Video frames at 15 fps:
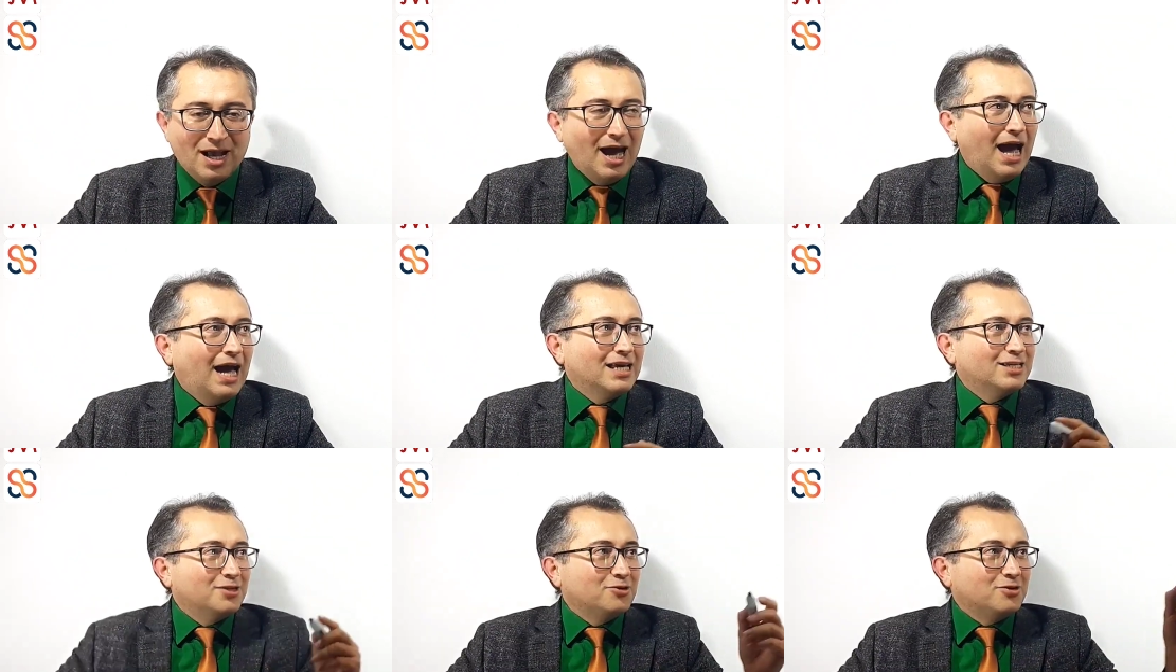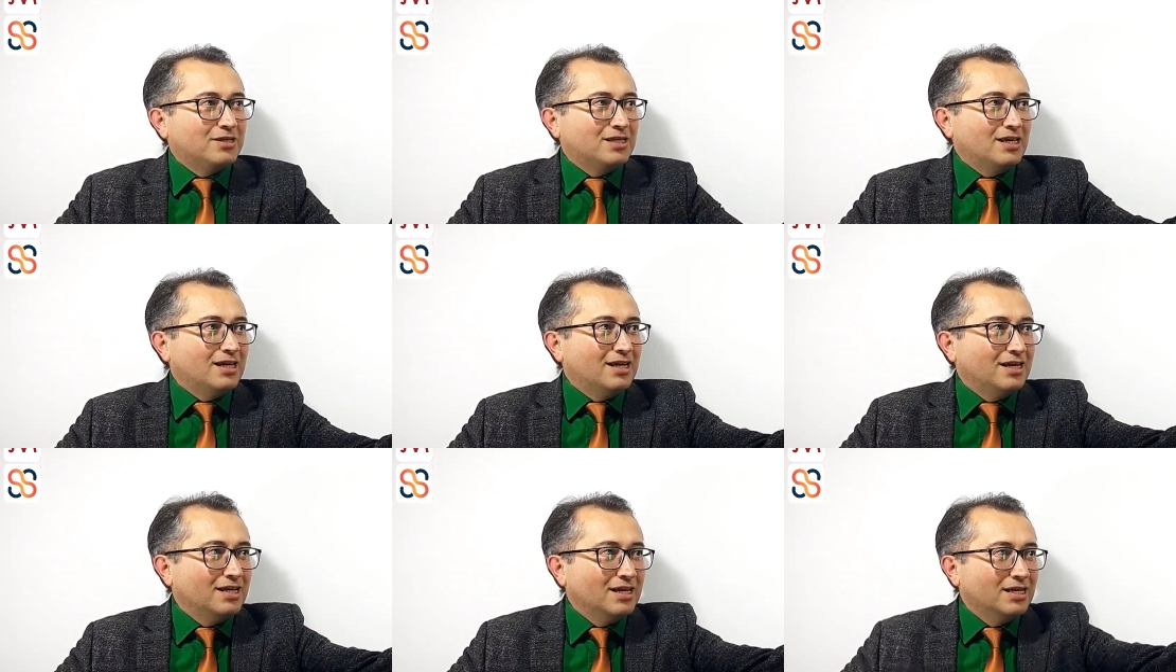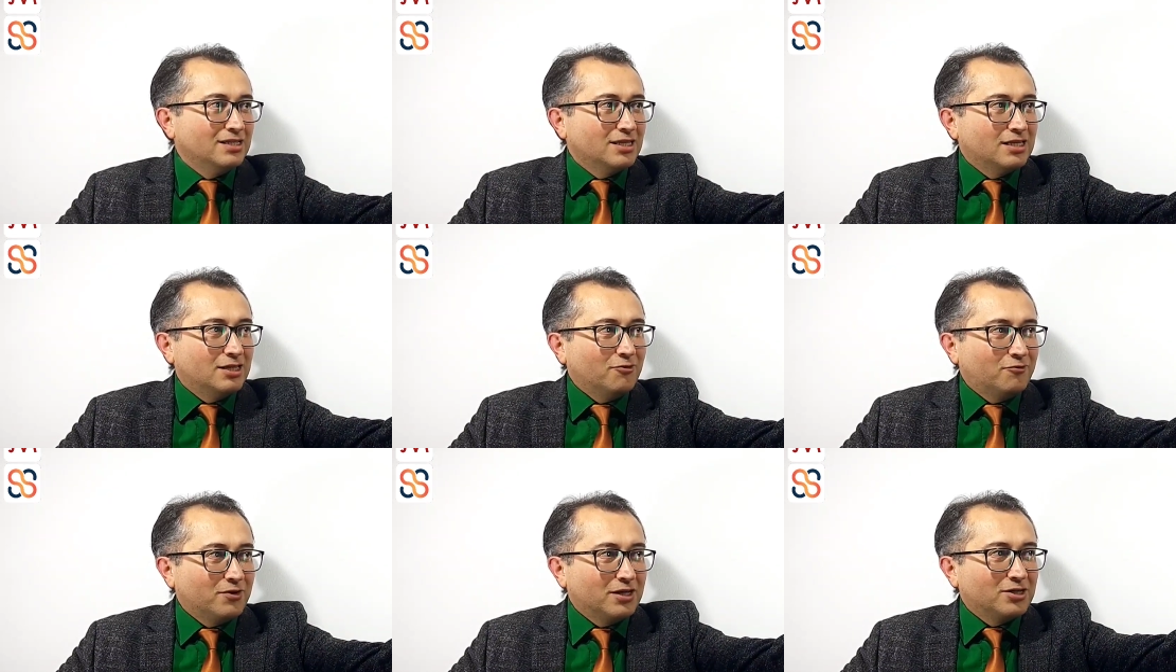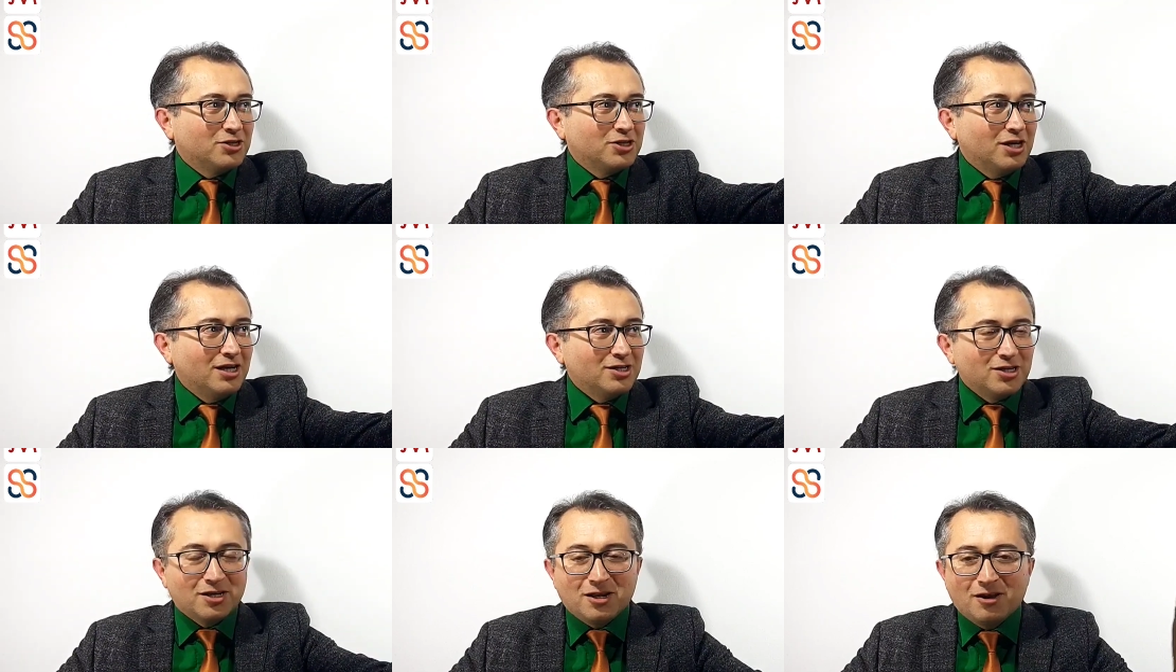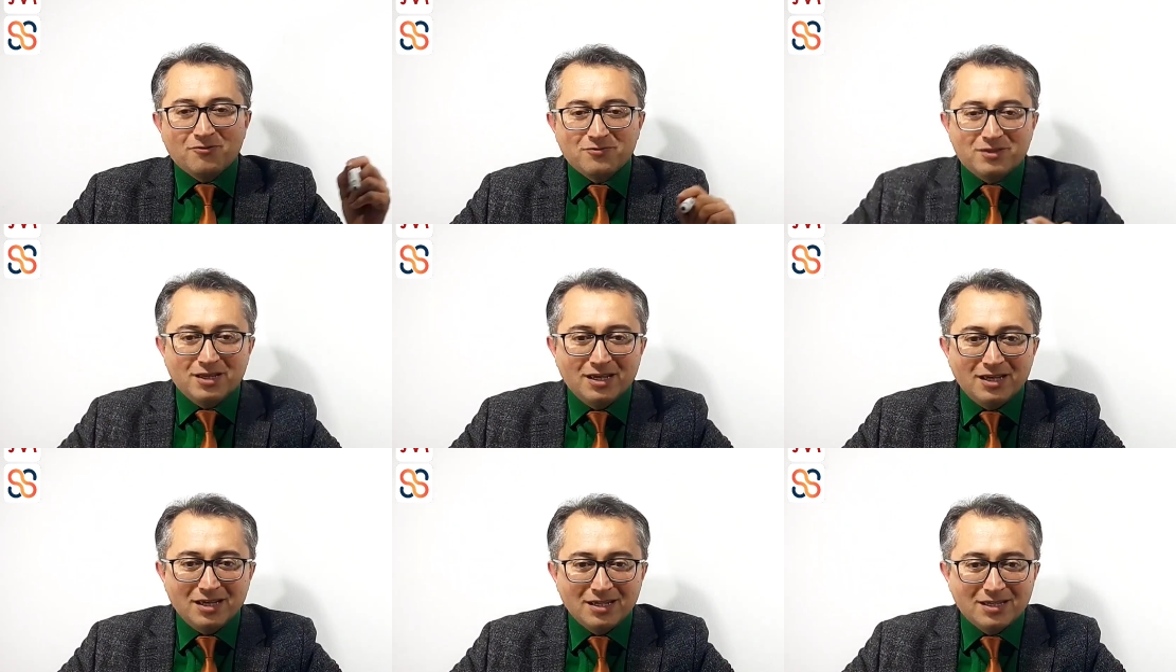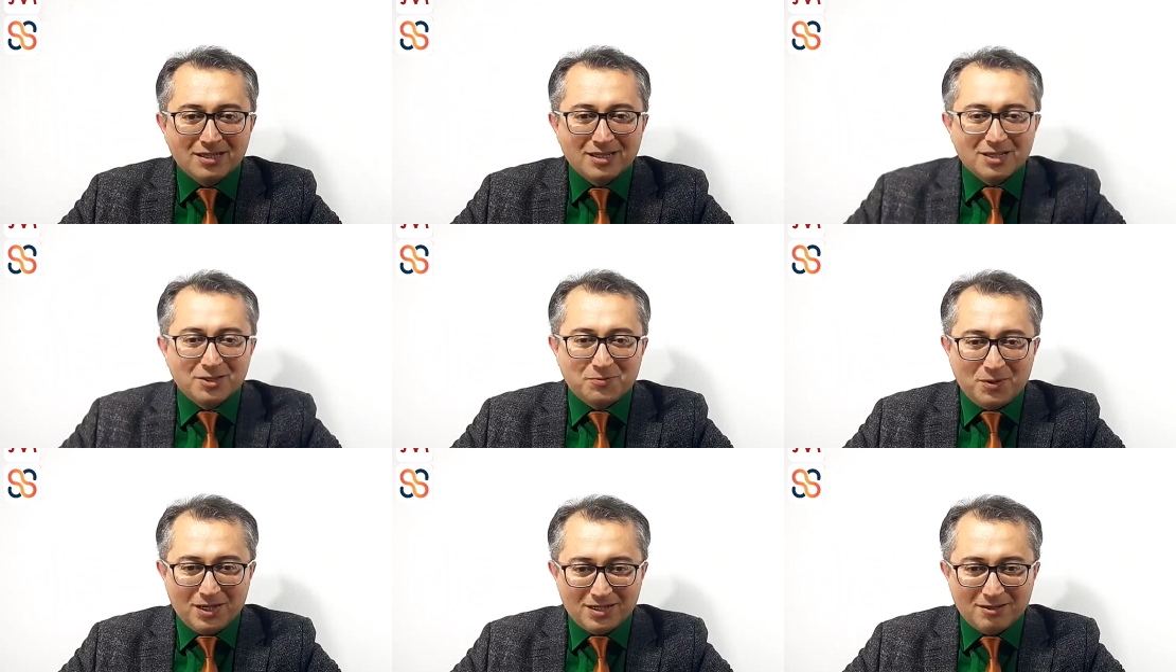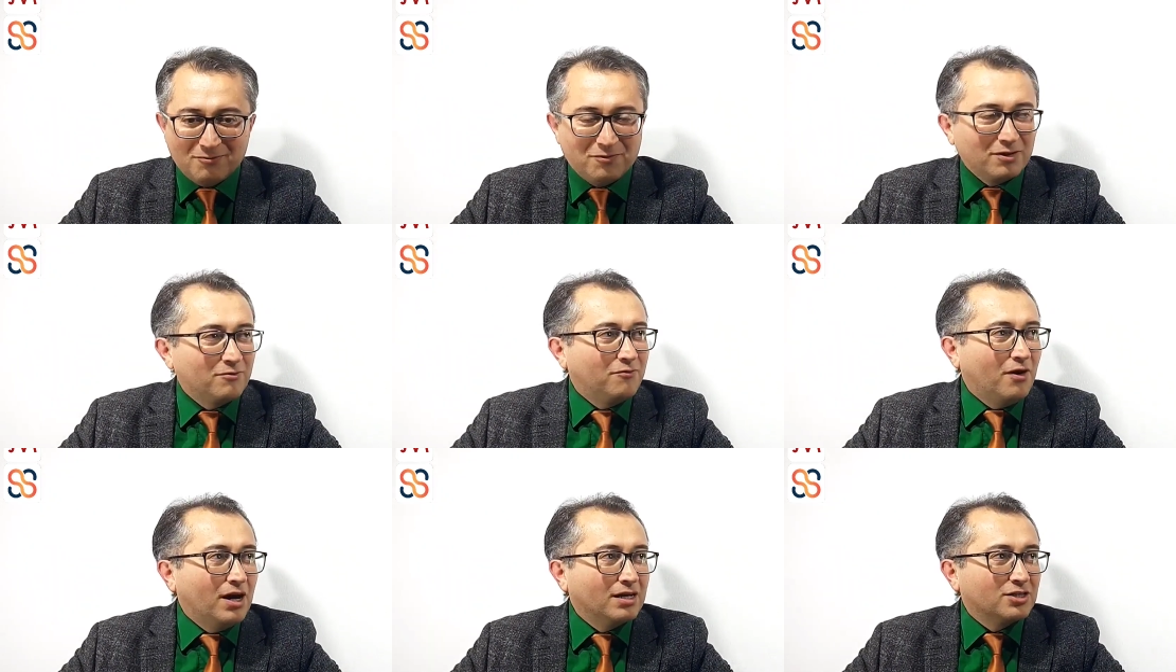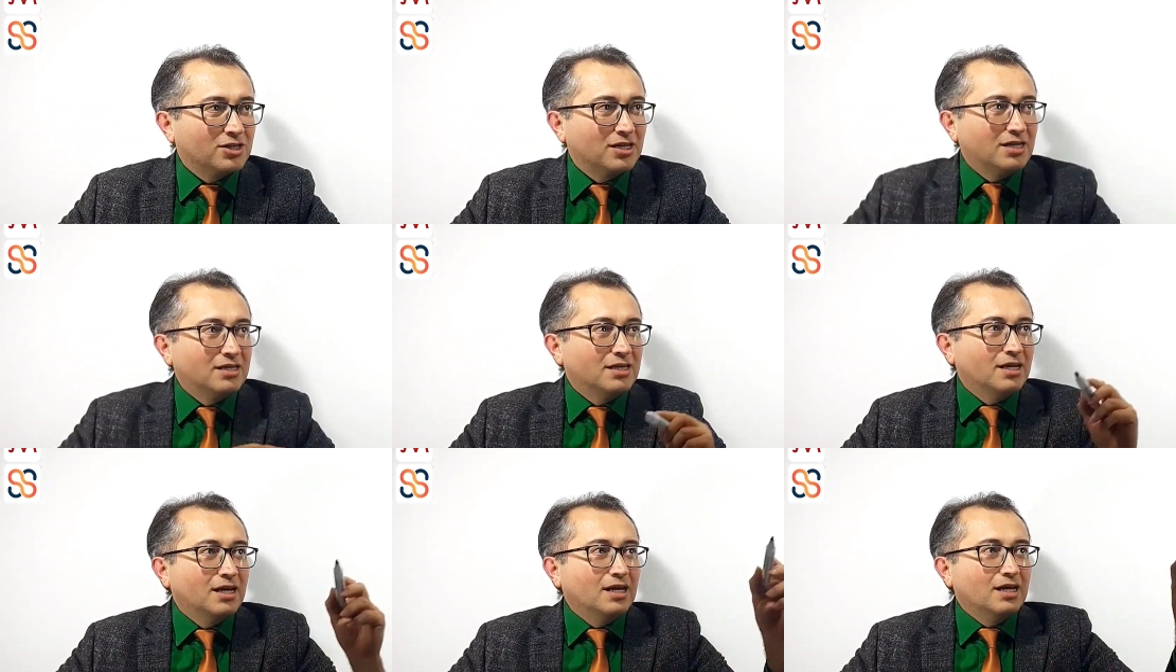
as you see, the differentiation of this specific function